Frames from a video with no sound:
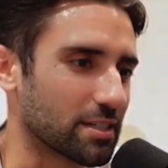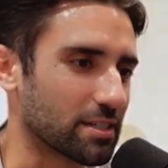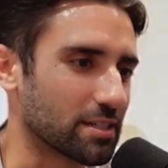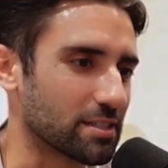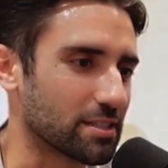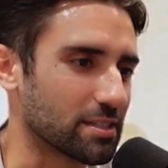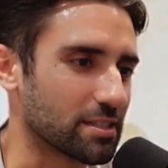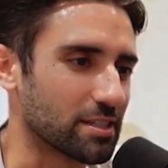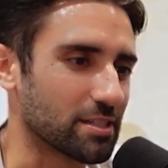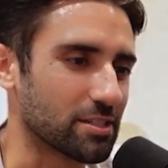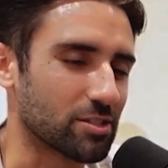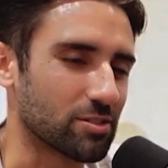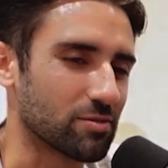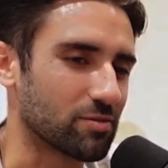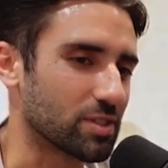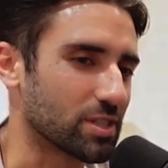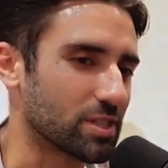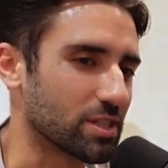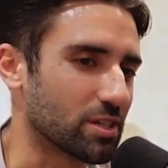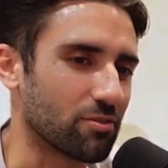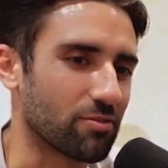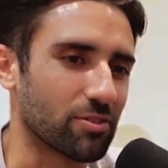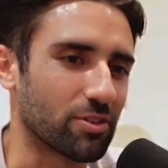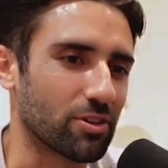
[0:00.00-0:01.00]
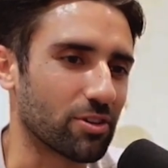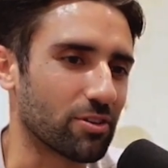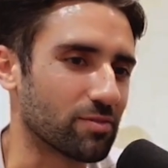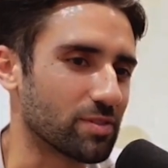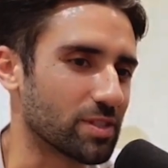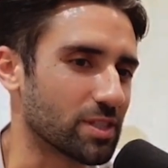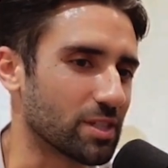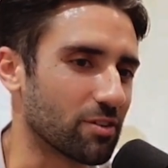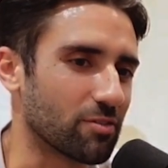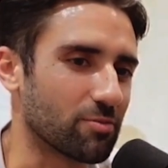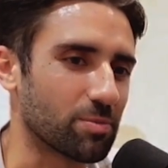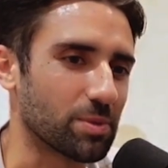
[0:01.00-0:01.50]
consists of self-love,
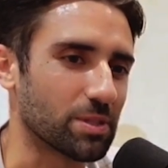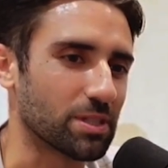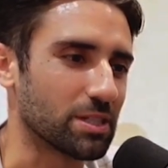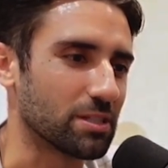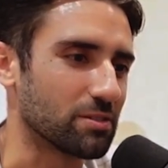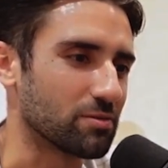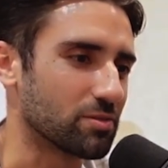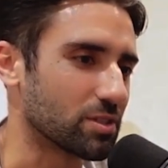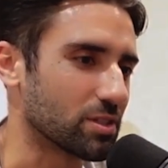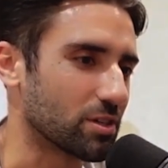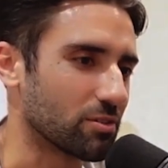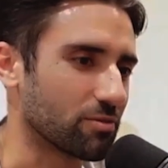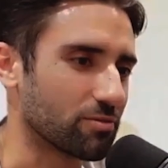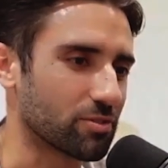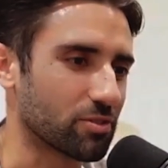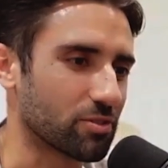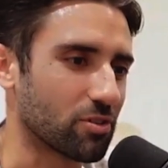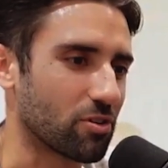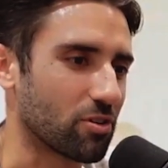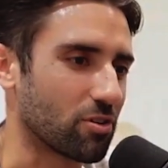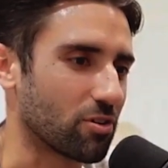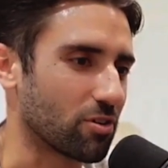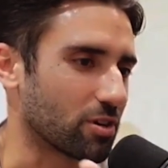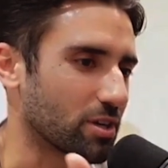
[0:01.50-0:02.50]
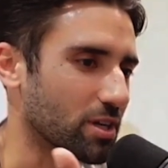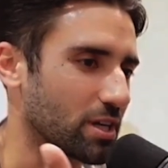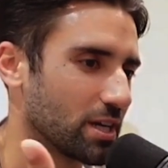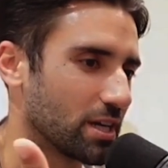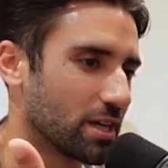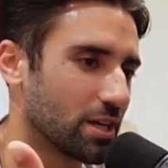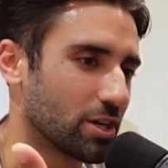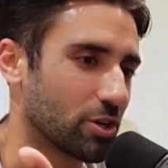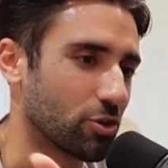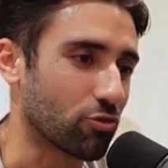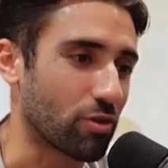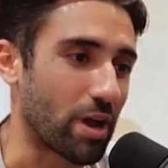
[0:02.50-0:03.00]
self-belief, self-talk,
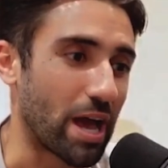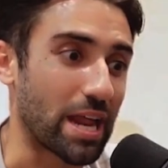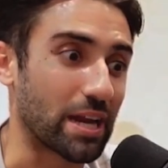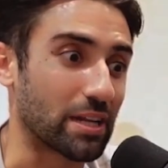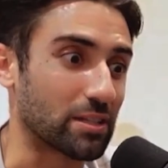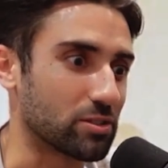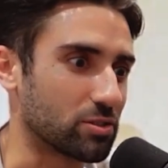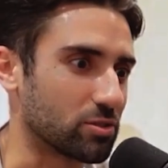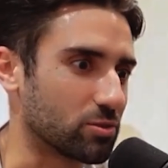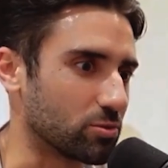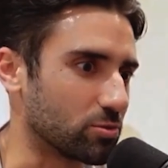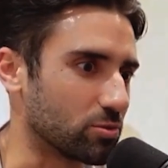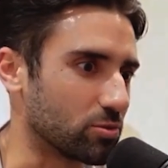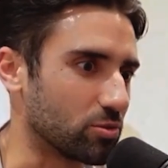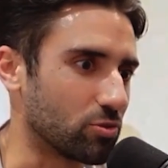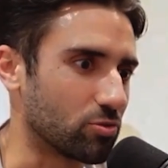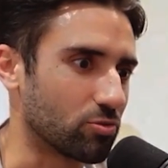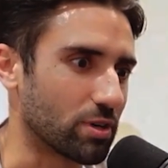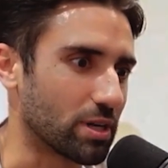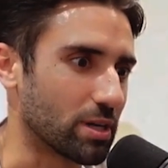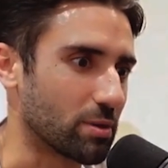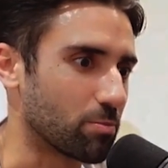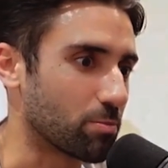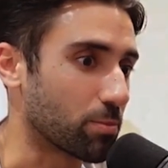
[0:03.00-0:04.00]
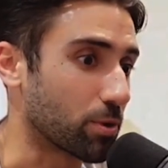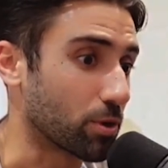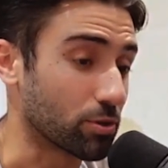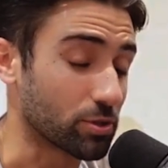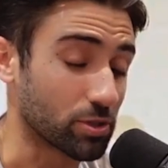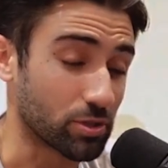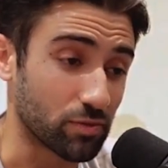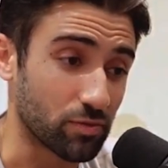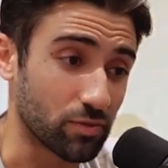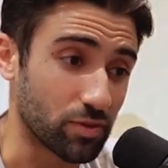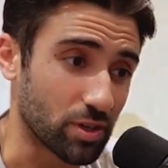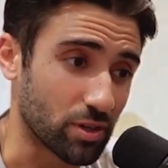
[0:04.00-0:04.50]
gratitude, grit,
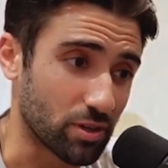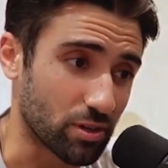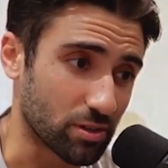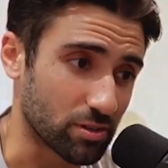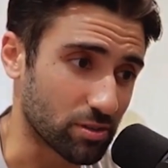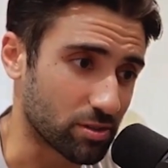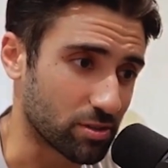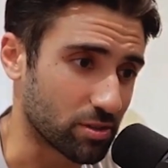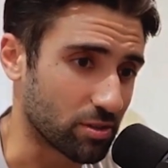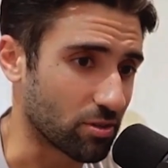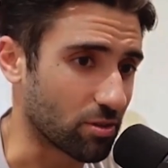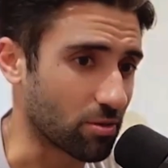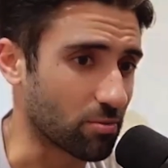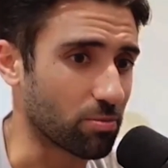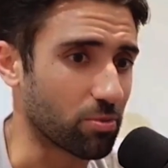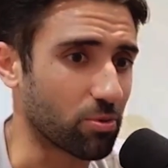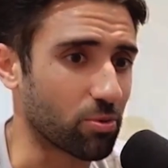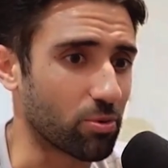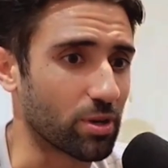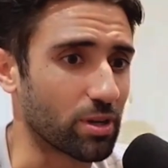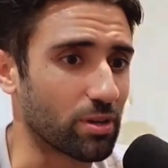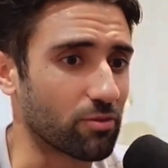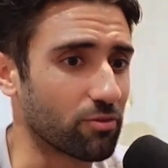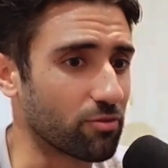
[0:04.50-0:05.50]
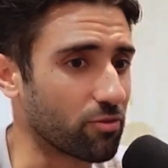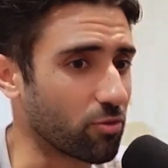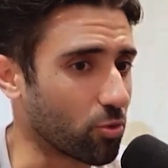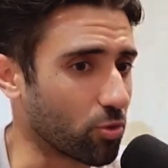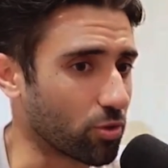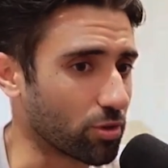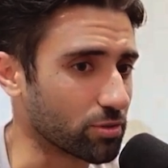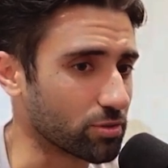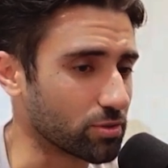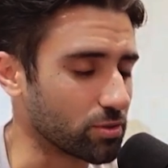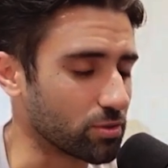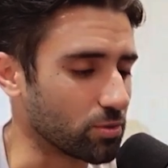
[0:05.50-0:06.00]
perseverance, to your point,
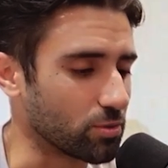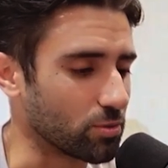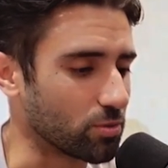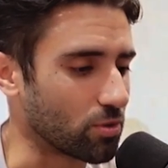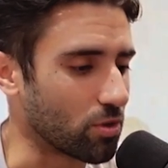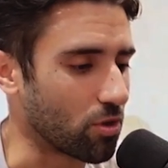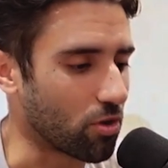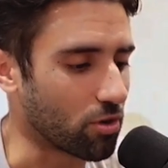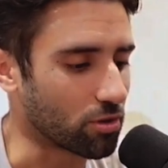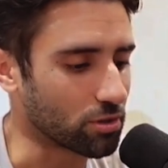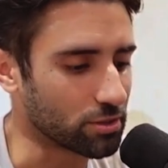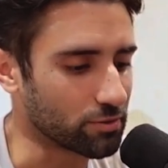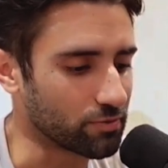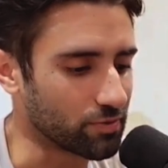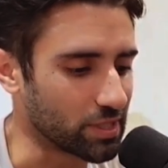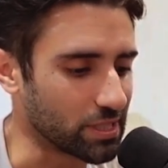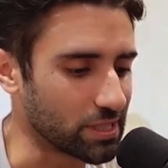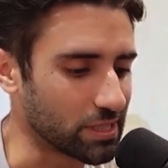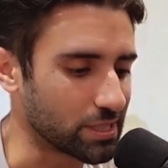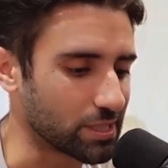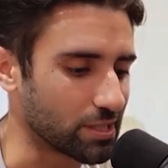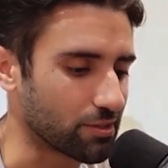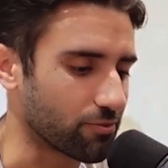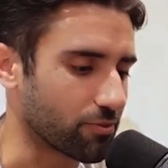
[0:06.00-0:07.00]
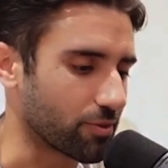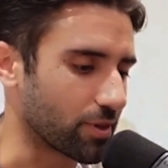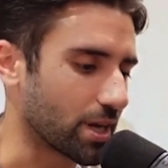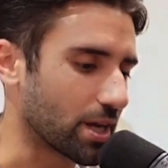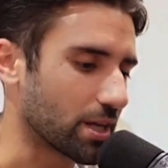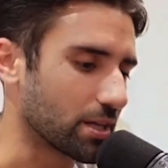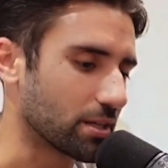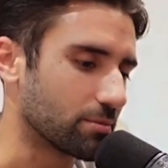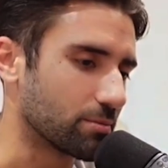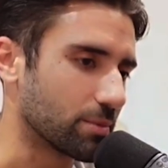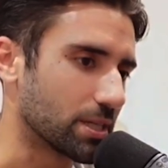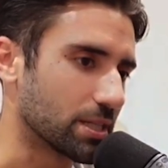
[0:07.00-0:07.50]
fortitude, all of these different
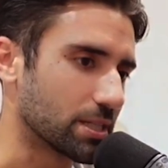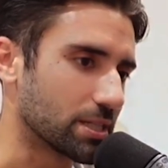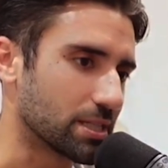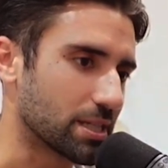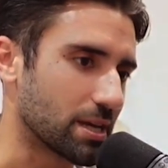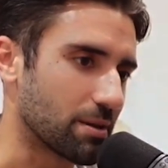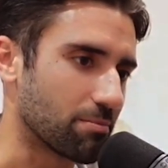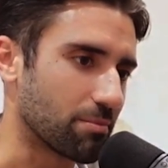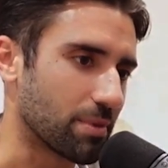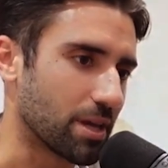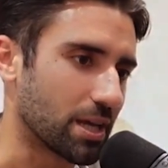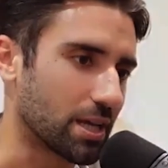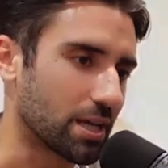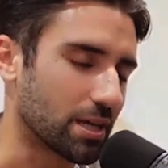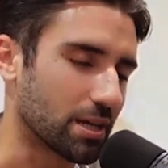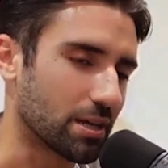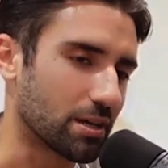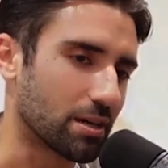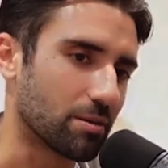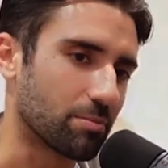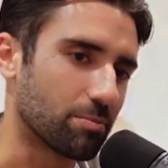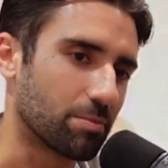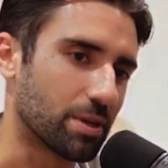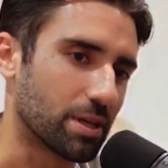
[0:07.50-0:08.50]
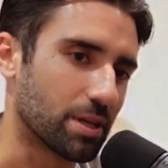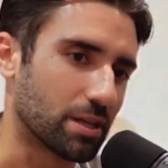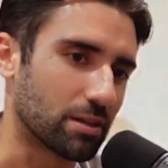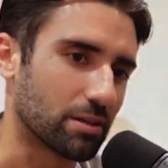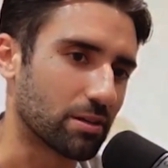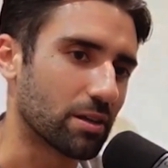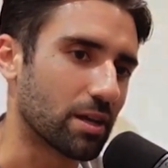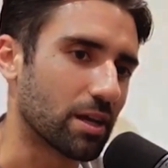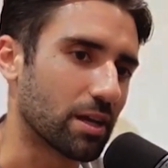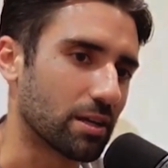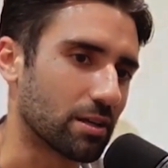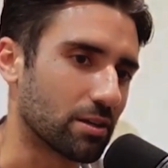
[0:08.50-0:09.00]
elements that make it up
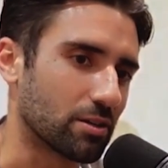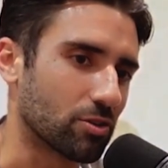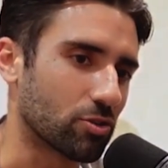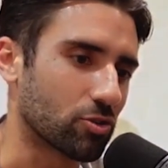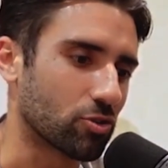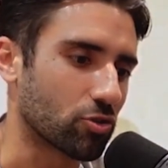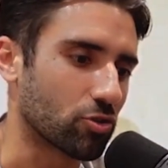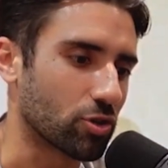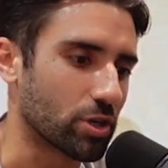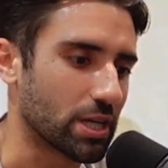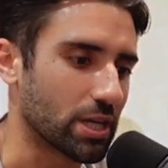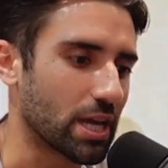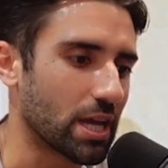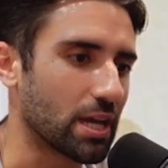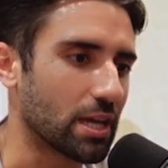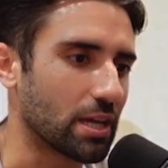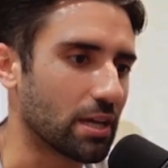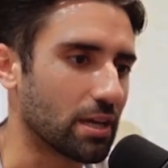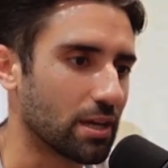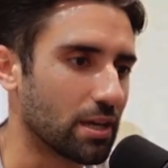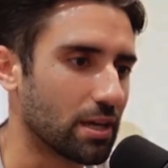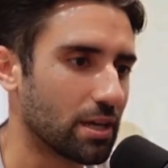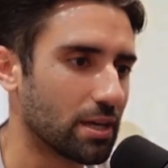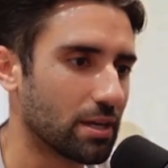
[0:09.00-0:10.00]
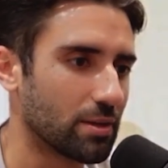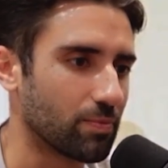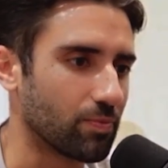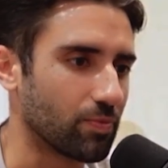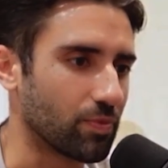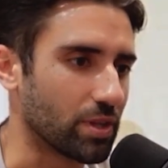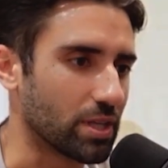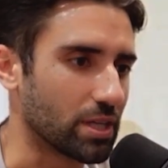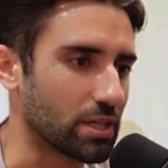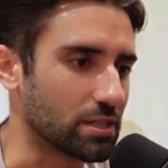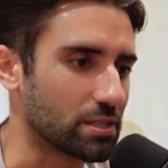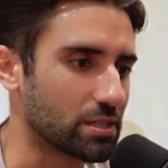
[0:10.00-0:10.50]
and create
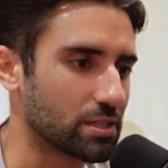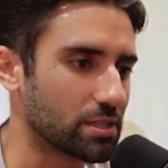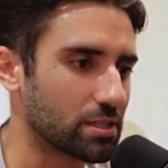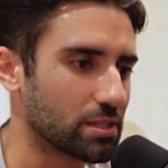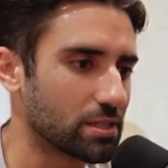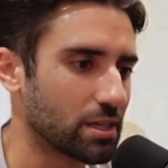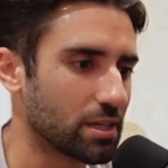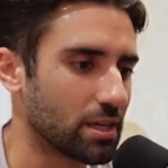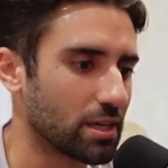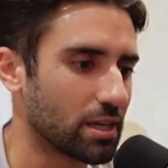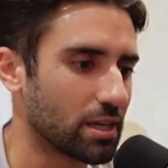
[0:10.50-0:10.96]
this